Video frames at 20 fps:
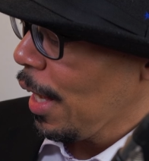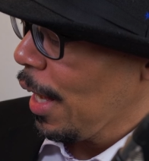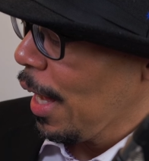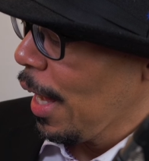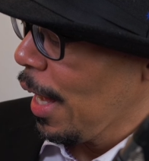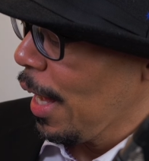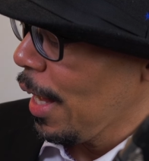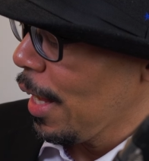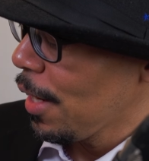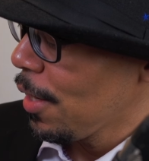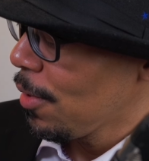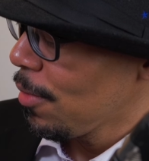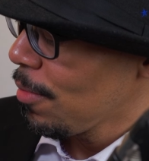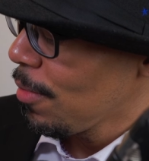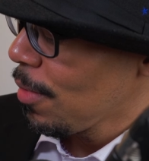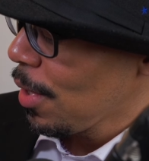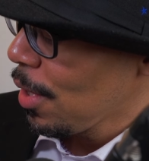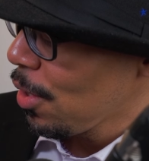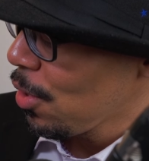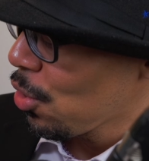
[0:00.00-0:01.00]
and
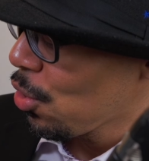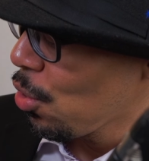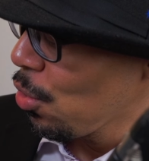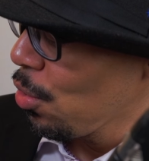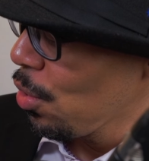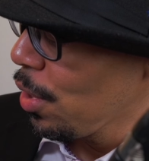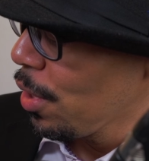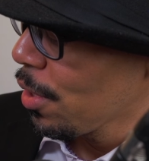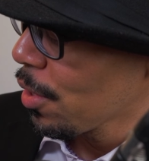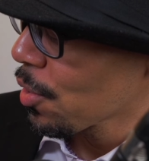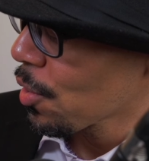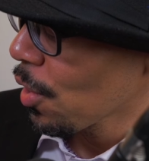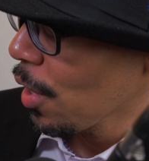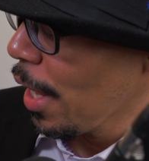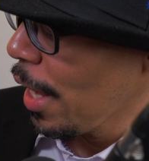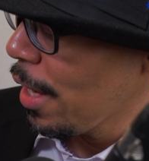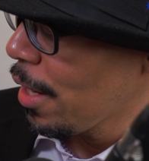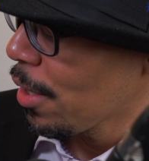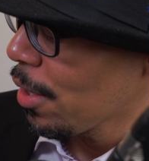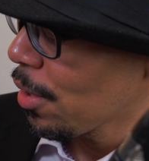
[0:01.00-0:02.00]
2 years
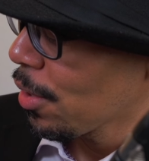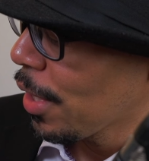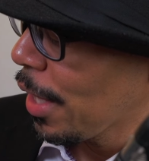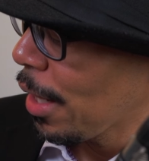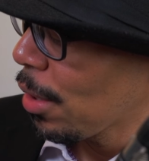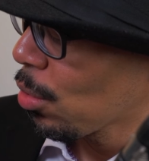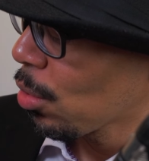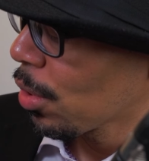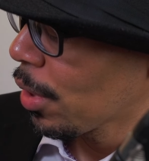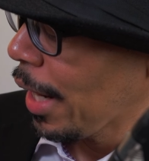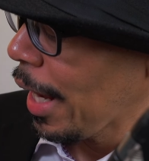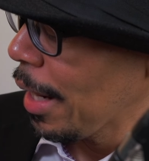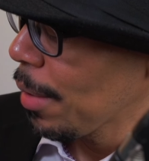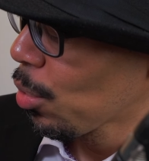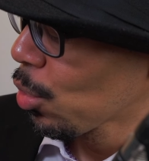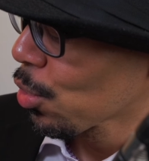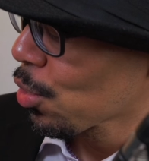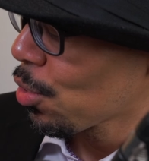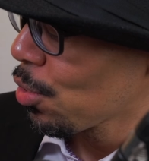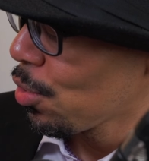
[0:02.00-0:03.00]
later they were
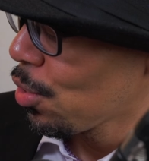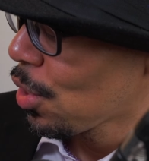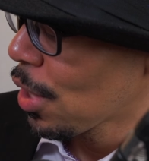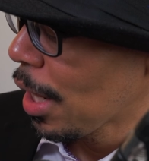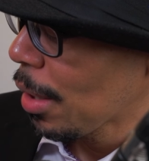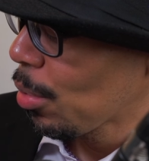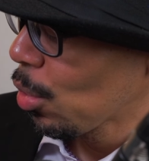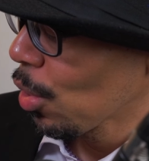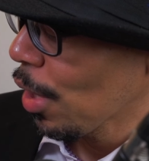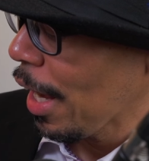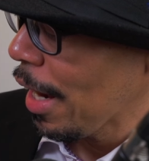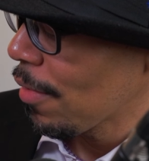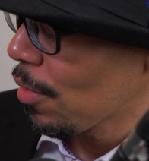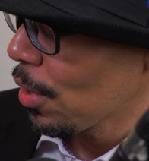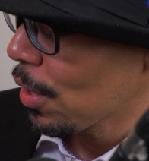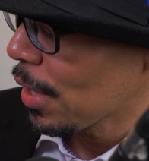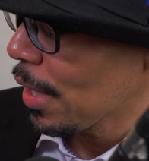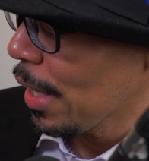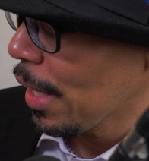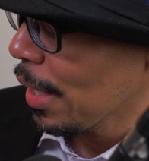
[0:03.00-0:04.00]
able to double
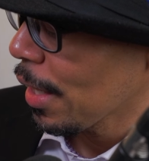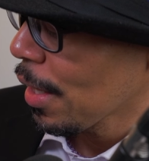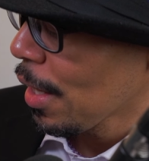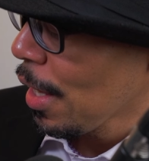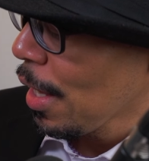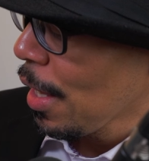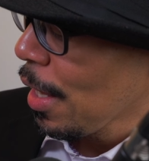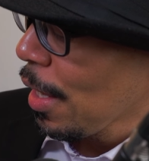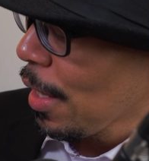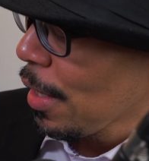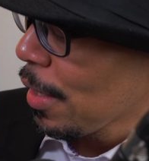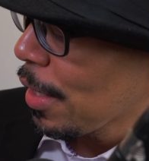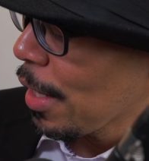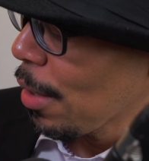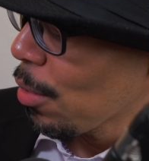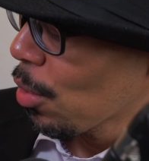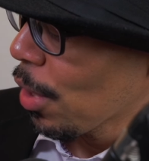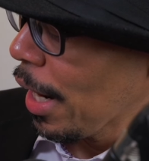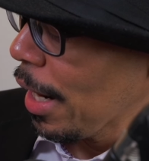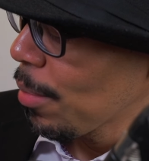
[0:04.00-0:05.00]
everything.
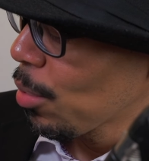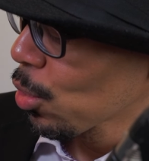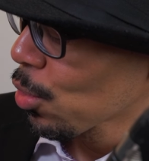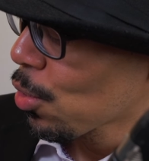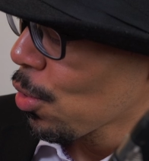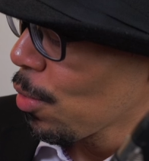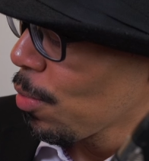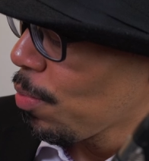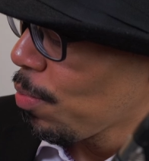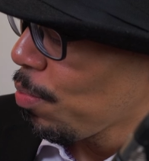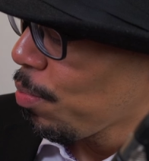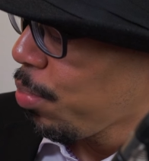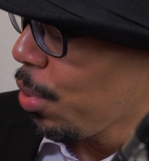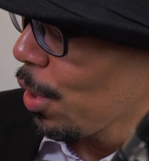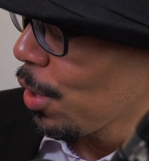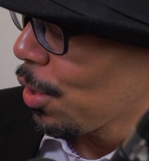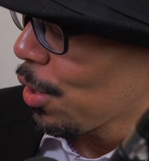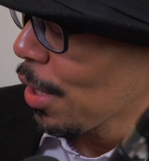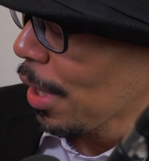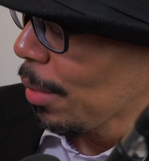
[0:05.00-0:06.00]
They were able to
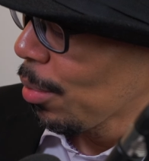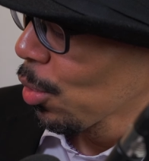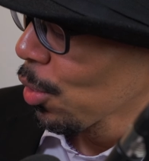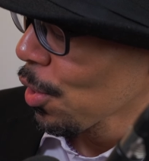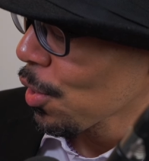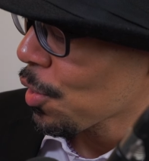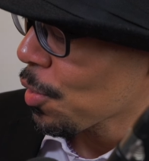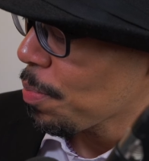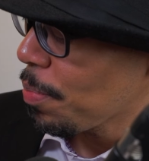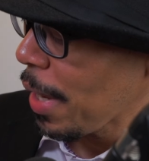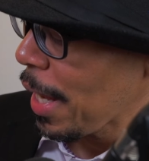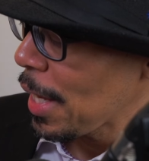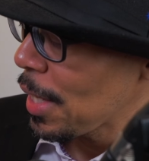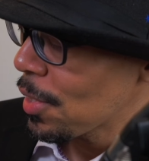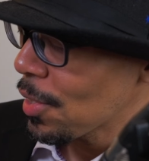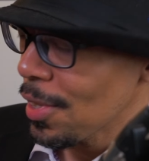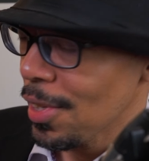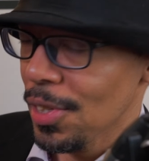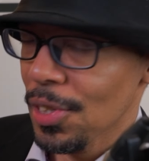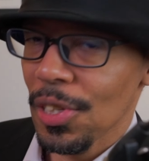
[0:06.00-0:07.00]
put double the
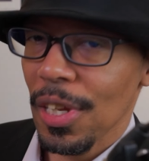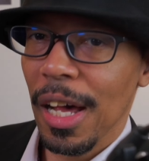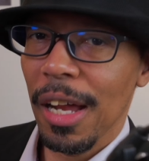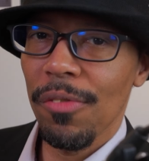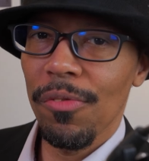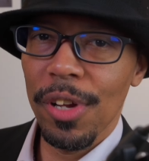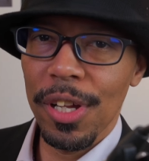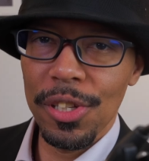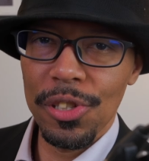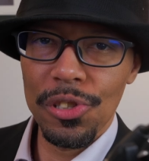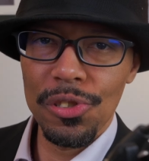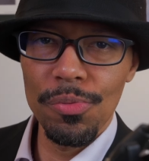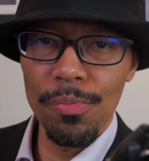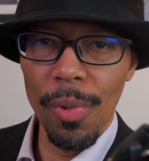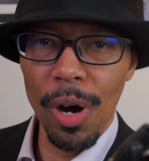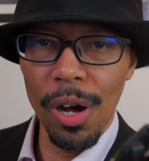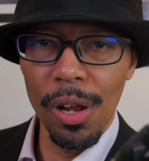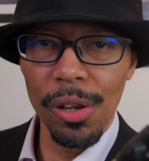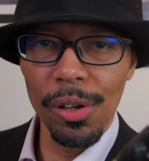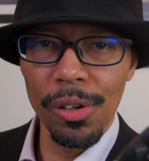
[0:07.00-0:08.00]
space inside of a
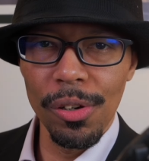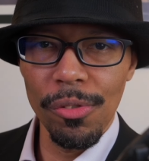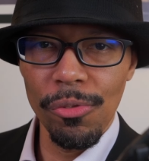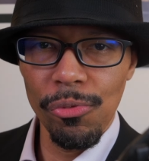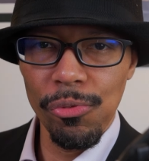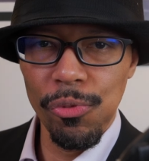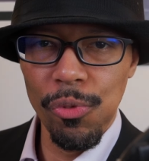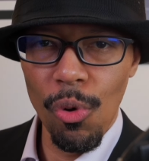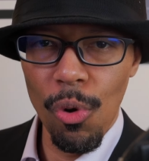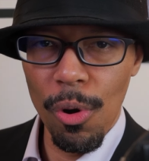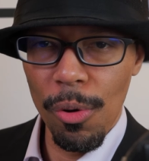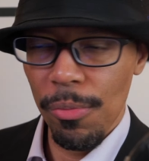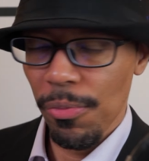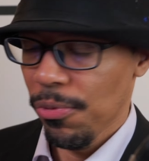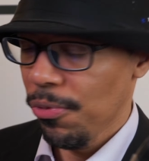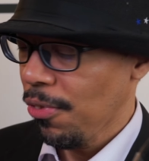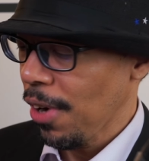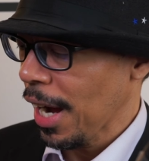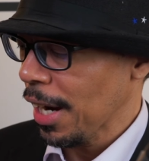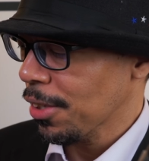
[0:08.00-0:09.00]
smaller form
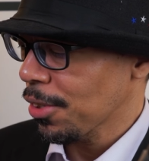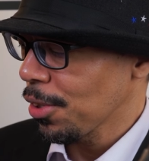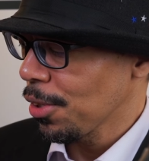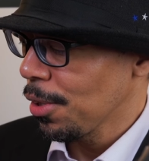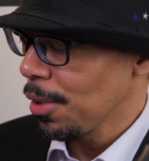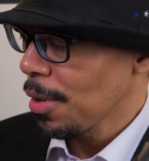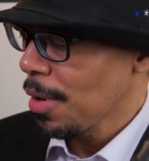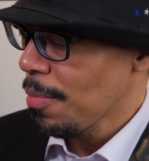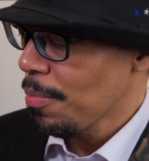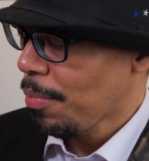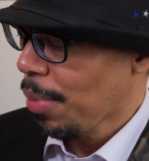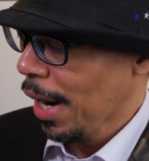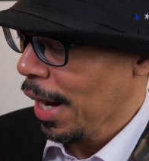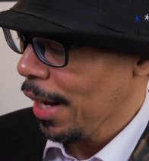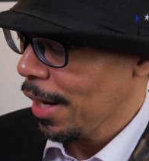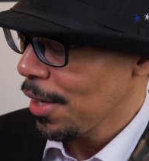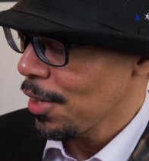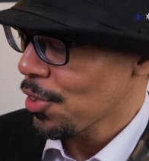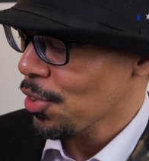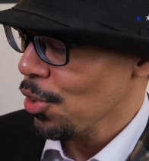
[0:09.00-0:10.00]
factor
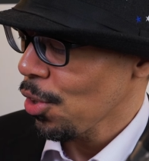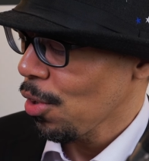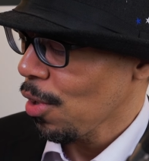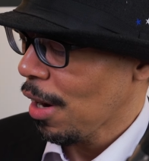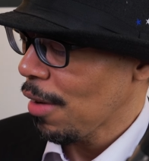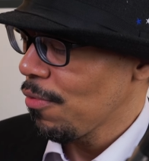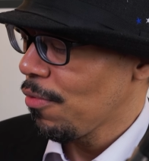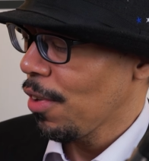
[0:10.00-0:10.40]
body, so I'm